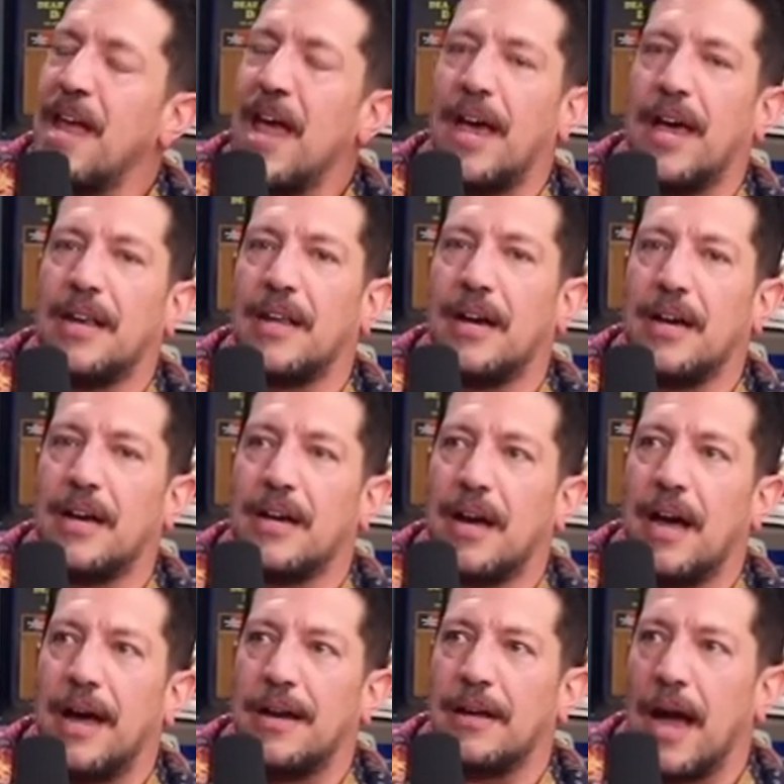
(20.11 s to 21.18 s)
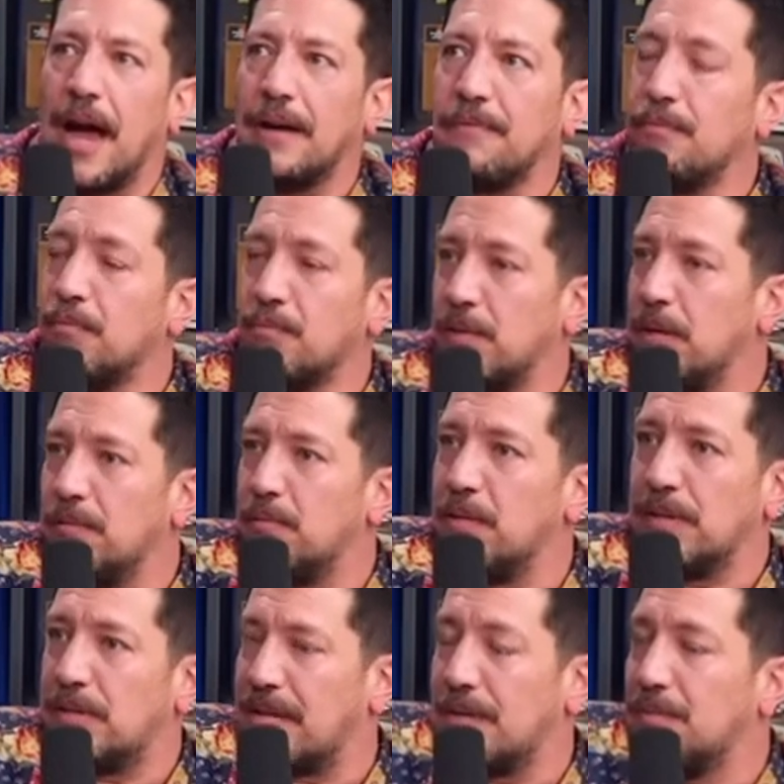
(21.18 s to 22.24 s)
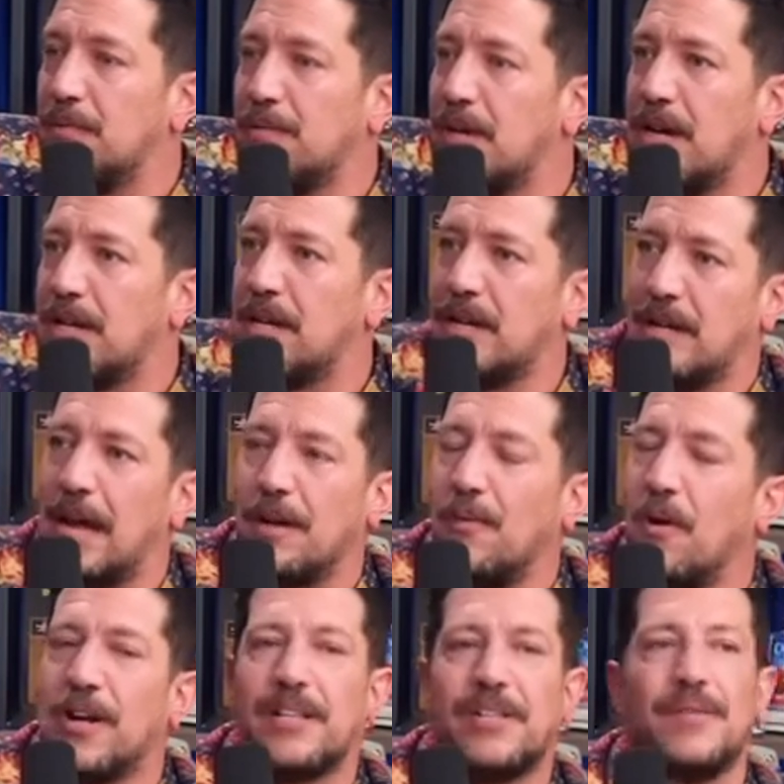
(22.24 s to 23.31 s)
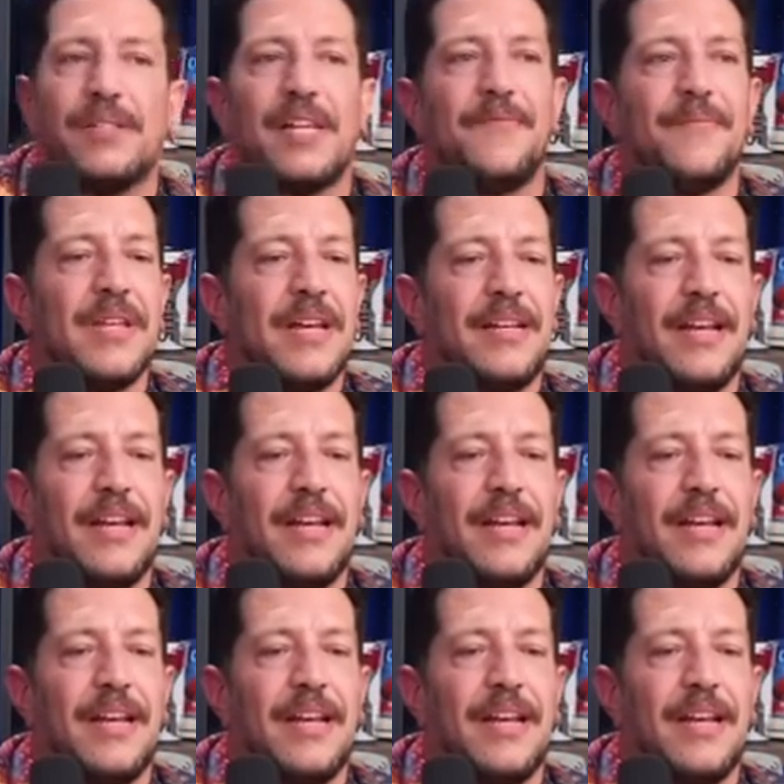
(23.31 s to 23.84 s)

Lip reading: And we said we were gonna, and I wanted to and stuff.